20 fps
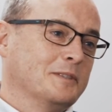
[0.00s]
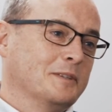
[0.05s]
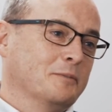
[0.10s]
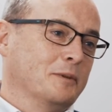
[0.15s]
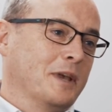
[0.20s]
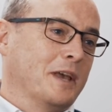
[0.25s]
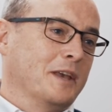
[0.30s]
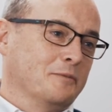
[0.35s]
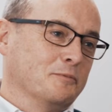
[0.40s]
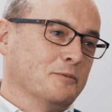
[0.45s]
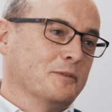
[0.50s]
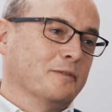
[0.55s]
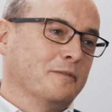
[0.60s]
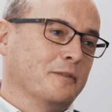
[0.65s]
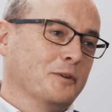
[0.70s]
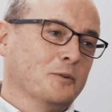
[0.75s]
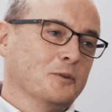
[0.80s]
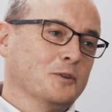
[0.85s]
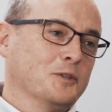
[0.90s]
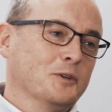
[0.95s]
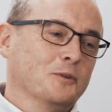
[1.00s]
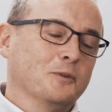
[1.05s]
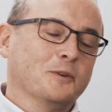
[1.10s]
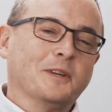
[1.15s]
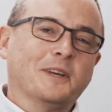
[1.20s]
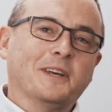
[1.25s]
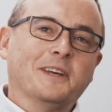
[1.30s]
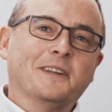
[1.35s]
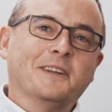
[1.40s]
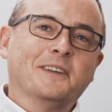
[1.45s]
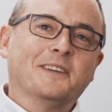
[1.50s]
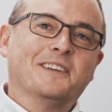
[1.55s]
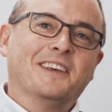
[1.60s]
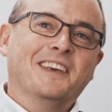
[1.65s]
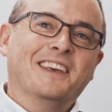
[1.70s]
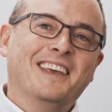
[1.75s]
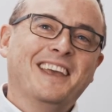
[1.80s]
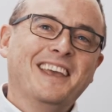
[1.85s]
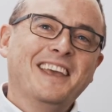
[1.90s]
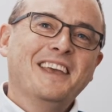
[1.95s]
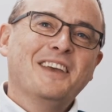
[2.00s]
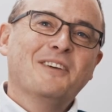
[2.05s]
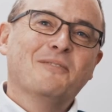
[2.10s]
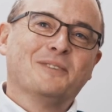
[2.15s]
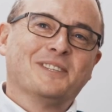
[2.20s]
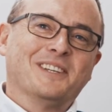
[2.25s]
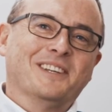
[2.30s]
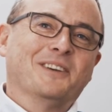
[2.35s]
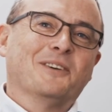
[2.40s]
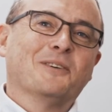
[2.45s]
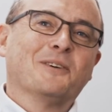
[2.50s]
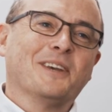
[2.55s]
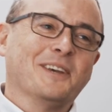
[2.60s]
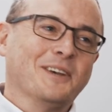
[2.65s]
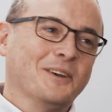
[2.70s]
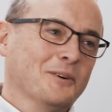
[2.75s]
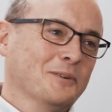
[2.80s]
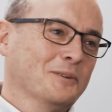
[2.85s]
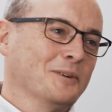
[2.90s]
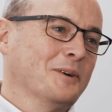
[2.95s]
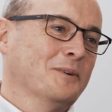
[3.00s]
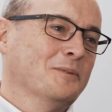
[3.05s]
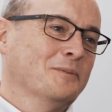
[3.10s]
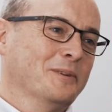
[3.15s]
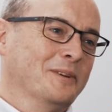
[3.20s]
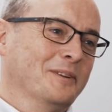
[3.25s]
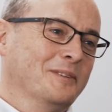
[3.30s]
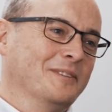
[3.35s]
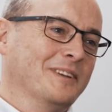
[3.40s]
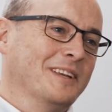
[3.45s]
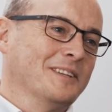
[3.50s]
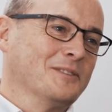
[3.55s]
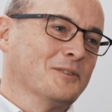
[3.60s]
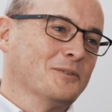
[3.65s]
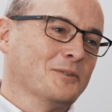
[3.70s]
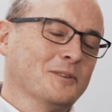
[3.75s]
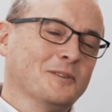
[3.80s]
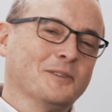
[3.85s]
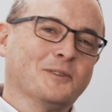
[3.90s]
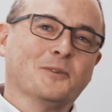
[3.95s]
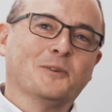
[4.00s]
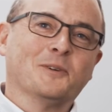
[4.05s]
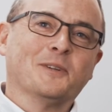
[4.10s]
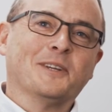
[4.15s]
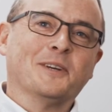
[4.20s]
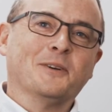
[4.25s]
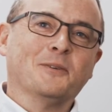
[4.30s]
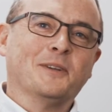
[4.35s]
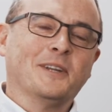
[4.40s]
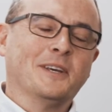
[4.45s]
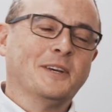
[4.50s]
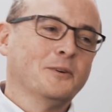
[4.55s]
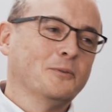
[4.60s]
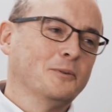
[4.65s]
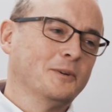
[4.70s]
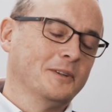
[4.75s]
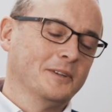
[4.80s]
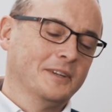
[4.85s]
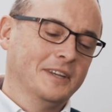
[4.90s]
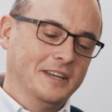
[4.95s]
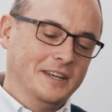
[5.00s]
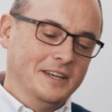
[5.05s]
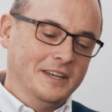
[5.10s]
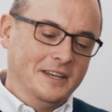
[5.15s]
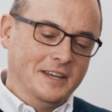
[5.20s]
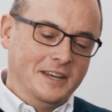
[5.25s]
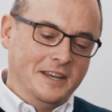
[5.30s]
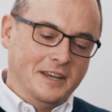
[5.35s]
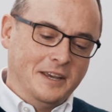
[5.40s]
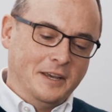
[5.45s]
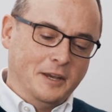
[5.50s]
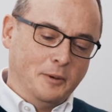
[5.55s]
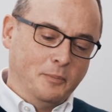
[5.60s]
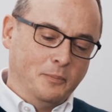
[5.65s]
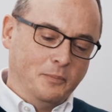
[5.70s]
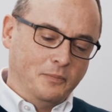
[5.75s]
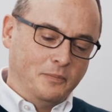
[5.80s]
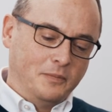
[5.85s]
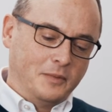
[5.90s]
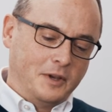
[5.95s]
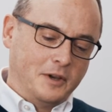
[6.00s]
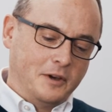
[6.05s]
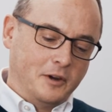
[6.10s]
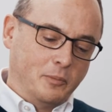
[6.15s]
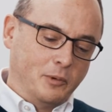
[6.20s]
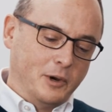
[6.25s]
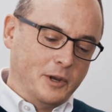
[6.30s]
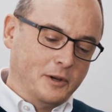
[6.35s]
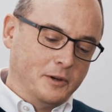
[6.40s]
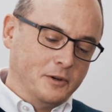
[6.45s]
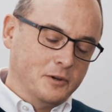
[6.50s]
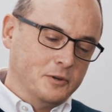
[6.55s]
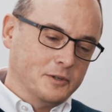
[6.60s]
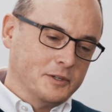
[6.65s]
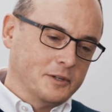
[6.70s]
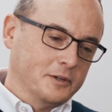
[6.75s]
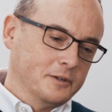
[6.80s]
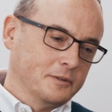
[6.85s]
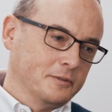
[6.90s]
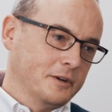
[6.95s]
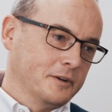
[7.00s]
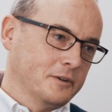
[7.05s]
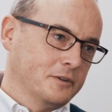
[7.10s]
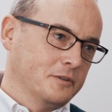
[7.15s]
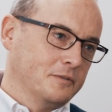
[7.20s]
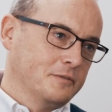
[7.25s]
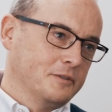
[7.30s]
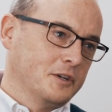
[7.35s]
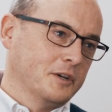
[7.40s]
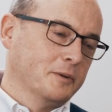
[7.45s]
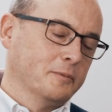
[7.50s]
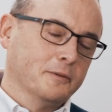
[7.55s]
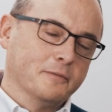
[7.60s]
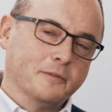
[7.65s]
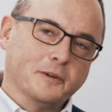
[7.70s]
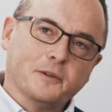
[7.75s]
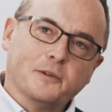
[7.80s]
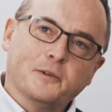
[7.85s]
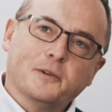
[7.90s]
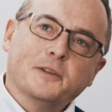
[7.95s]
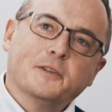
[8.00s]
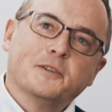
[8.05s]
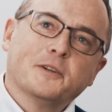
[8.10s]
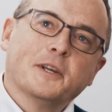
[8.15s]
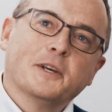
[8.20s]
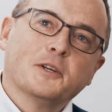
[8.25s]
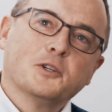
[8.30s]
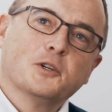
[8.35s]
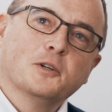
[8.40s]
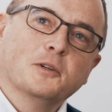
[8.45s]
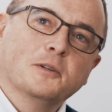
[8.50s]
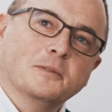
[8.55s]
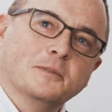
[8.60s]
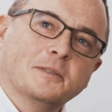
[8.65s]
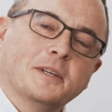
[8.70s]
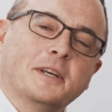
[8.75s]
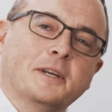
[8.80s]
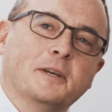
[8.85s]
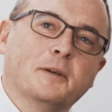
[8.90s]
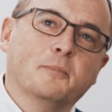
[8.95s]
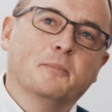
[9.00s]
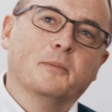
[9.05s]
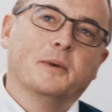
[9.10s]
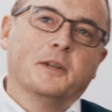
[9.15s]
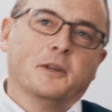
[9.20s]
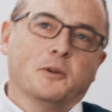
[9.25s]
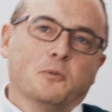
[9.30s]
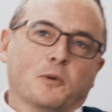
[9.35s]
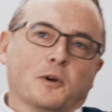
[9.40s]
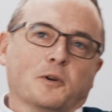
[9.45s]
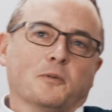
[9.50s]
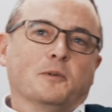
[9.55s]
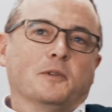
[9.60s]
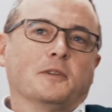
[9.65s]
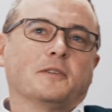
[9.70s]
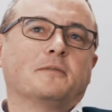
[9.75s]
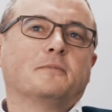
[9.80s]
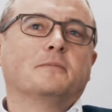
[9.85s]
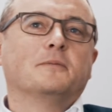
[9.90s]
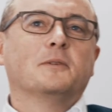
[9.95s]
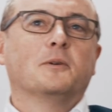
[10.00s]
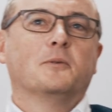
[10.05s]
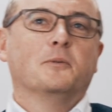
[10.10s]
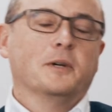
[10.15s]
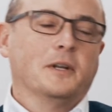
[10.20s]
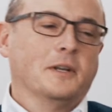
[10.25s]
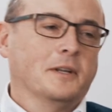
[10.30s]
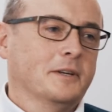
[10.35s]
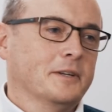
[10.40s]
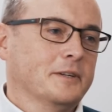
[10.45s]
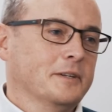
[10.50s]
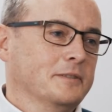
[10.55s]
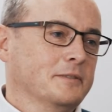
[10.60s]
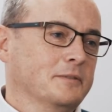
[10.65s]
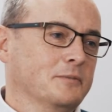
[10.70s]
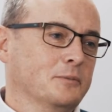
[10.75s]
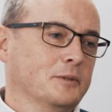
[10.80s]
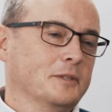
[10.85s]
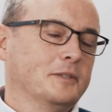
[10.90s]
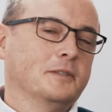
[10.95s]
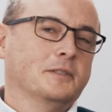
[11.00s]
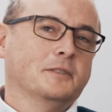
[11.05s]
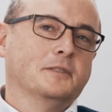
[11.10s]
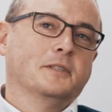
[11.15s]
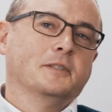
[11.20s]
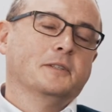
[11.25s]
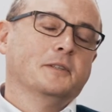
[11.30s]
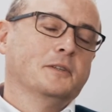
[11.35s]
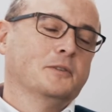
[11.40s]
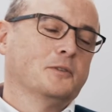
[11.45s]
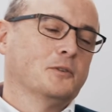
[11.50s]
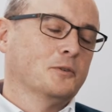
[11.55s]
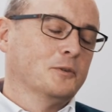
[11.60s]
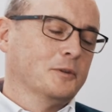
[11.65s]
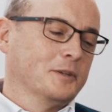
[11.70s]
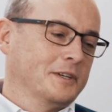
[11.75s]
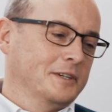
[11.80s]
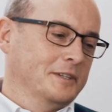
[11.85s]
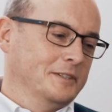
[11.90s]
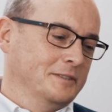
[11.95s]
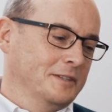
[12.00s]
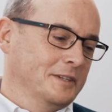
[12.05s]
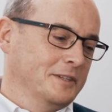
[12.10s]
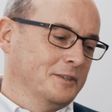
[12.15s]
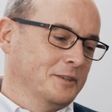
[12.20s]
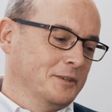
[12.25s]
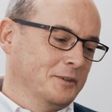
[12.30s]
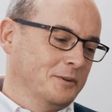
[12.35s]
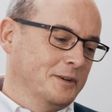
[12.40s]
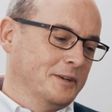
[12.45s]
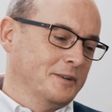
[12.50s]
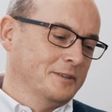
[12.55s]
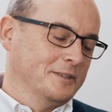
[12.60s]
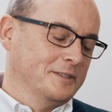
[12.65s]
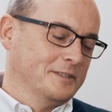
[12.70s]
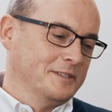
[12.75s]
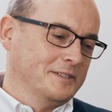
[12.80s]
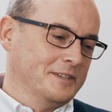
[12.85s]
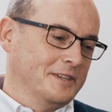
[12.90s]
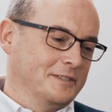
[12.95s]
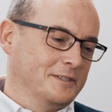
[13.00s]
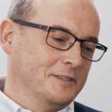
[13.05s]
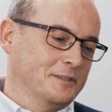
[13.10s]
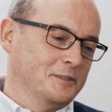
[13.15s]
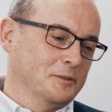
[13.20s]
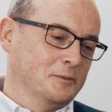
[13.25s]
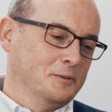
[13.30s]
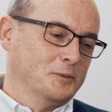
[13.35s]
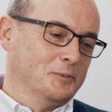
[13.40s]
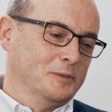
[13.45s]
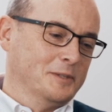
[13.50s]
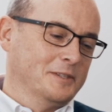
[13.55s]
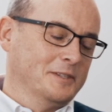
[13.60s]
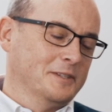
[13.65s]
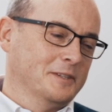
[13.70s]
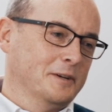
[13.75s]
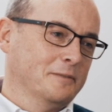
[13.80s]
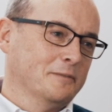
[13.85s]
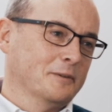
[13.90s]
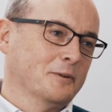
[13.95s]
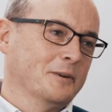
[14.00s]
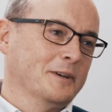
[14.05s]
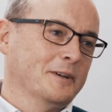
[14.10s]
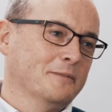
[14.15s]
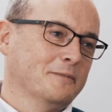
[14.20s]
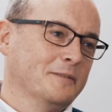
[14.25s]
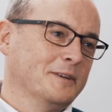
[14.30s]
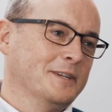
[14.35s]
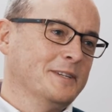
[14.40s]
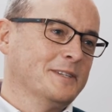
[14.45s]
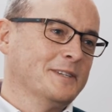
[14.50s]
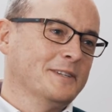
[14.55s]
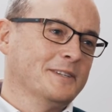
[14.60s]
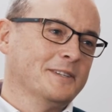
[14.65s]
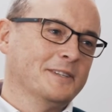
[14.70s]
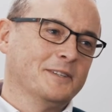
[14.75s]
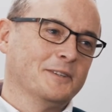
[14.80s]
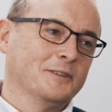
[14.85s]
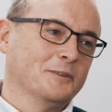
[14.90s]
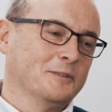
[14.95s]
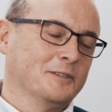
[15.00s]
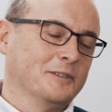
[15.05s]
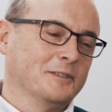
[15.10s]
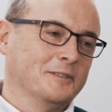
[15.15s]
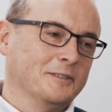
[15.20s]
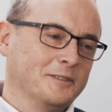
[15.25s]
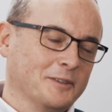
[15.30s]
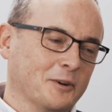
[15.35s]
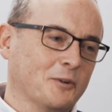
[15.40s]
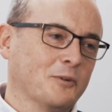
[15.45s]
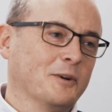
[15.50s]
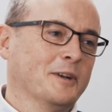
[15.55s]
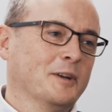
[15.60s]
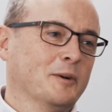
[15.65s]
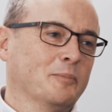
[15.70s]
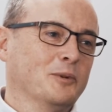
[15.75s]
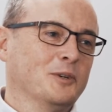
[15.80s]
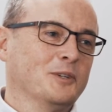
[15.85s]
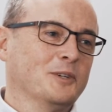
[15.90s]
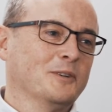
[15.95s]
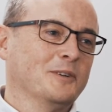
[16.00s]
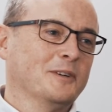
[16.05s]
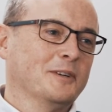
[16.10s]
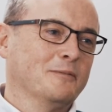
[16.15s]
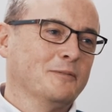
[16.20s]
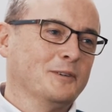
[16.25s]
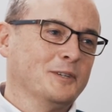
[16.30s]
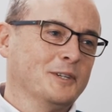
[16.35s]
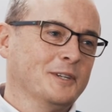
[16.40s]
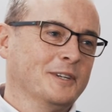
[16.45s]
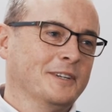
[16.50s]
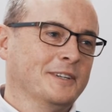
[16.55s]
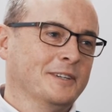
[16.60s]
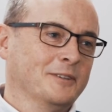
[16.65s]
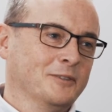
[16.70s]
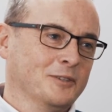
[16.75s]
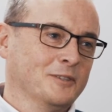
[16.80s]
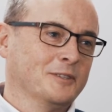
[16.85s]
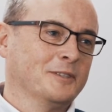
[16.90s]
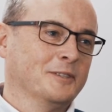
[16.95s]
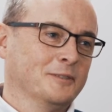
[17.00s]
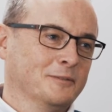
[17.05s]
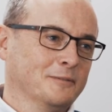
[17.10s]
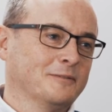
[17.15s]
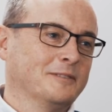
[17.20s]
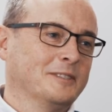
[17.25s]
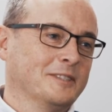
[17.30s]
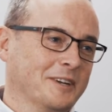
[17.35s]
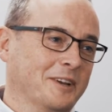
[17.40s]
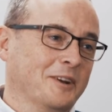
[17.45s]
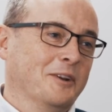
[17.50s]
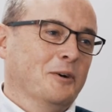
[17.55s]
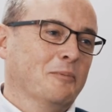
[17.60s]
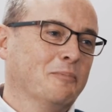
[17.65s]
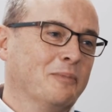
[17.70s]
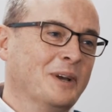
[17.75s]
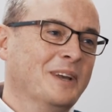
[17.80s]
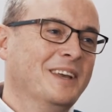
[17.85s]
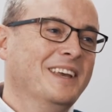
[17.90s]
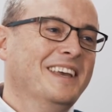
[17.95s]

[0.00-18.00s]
It was a photo shoot, and it was like, okay, go and sort of sort it out now. And Conor Brennan, who's our chairman of Ardonagh International, and I'd worked with quite a lot in Zurich. He turned around as he's always want to offer great advice, and he said, it's a great opportunity for Shane now, just don't get up.